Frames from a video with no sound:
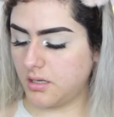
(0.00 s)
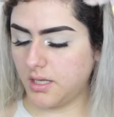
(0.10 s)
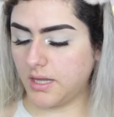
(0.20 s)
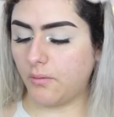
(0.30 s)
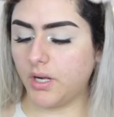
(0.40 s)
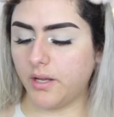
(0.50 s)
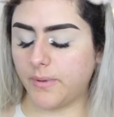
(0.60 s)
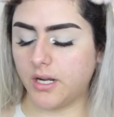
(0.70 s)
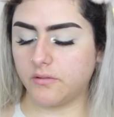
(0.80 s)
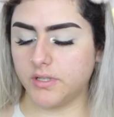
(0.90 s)
That one I
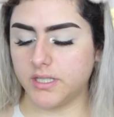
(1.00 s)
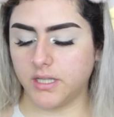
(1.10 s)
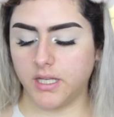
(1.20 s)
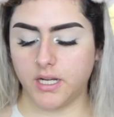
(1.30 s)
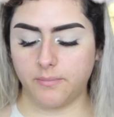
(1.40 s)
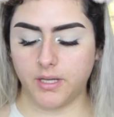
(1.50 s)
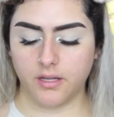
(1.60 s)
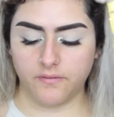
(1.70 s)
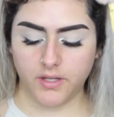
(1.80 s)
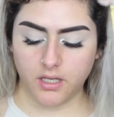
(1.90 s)
bought it recently and I've
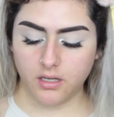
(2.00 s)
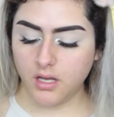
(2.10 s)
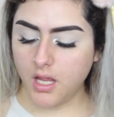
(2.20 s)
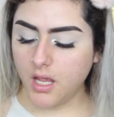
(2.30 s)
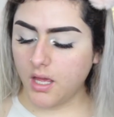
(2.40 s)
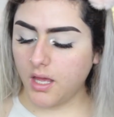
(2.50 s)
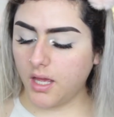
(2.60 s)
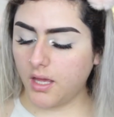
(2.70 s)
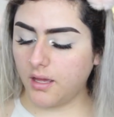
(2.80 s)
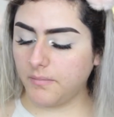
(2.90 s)
been loving it.
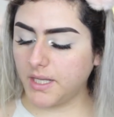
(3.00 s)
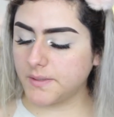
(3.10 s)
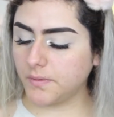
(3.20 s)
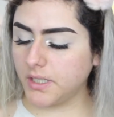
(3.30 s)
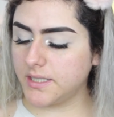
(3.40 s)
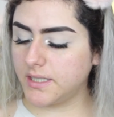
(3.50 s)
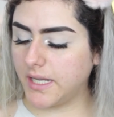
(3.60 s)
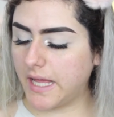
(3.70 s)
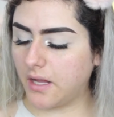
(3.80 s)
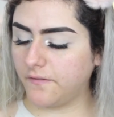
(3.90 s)
Um, next one is
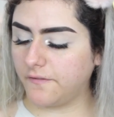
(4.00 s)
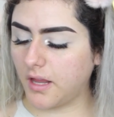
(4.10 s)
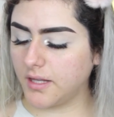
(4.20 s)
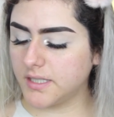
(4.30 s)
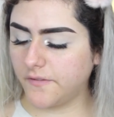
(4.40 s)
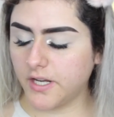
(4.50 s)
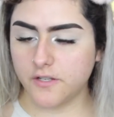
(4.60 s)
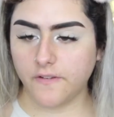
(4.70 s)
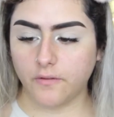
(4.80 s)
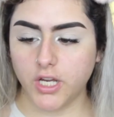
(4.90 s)
the e.l.f. Flawless
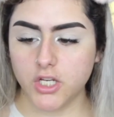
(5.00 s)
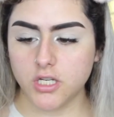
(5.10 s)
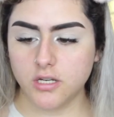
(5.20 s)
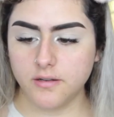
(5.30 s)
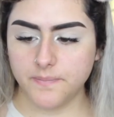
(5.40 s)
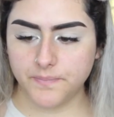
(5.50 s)
Finish Foundation.